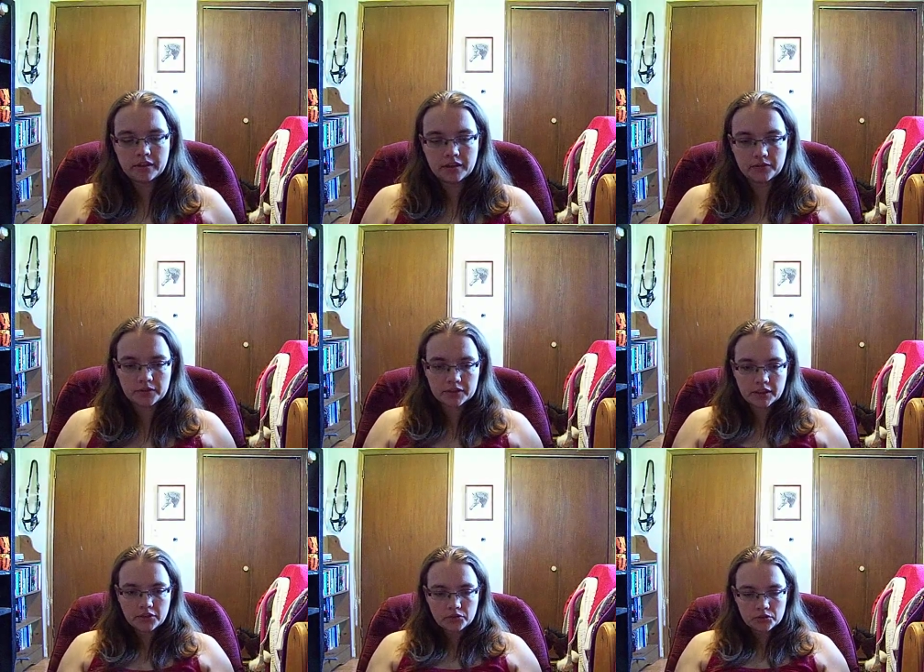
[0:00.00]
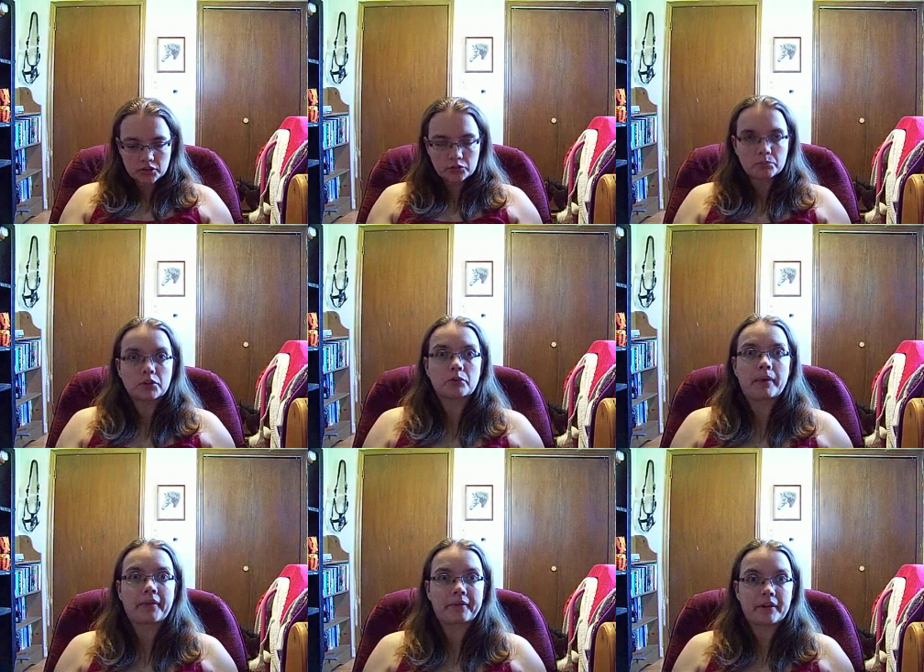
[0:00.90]
I've learned that you don't judge books
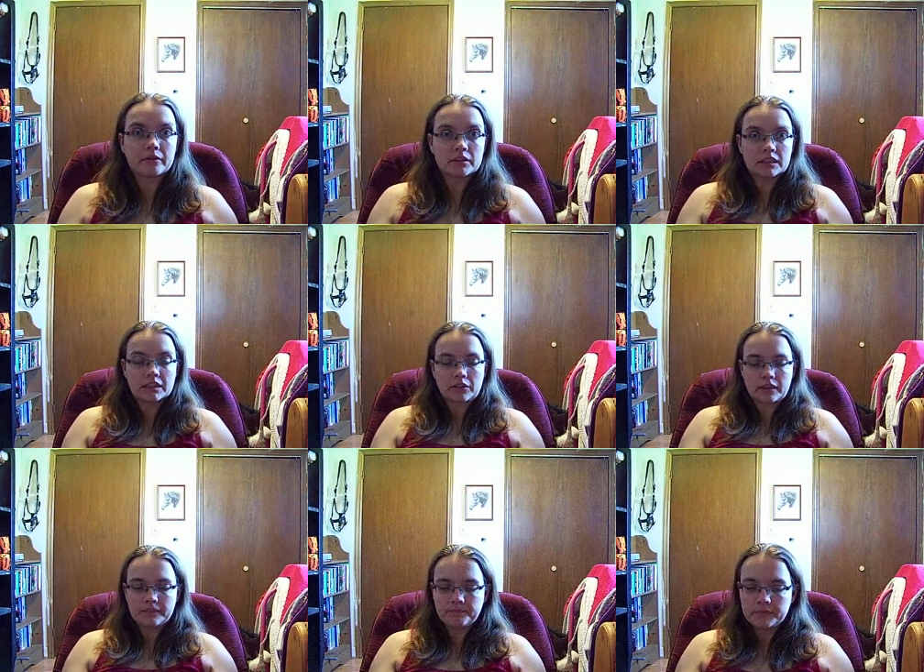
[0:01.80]
by their cover, literally.